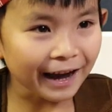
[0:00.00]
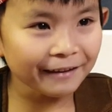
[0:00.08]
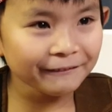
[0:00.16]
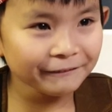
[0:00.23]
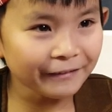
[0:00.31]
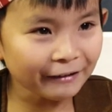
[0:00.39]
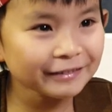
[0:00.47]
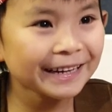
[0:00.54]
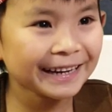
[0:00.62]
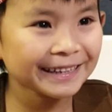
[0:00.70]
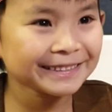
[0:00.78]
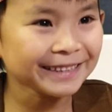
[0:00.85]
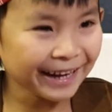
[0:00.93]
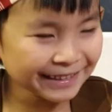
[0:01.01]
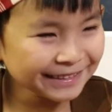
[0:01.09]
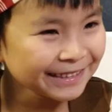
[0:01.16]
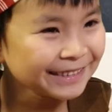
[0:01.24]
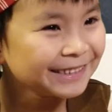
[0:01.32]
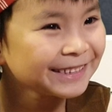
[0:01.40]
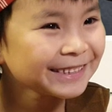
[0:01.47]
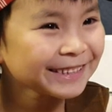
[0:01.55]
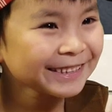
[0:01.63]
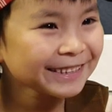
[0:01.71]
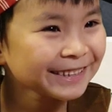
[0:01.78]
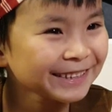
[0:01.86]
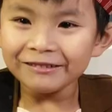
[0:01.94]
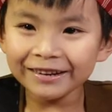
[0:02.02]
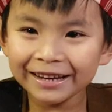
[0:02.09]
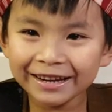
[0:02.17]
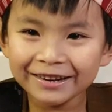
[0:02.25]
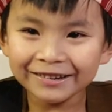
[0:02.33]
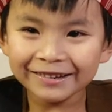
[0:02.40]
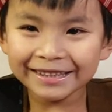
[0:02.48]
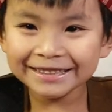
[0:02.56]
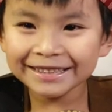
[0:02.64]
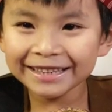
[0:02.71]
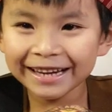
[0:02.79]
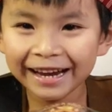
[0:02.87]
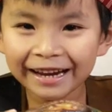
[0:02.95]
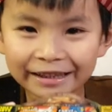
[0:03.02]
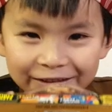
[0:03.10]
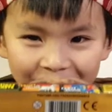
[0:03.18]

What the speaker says: I'm very excited. We are going to get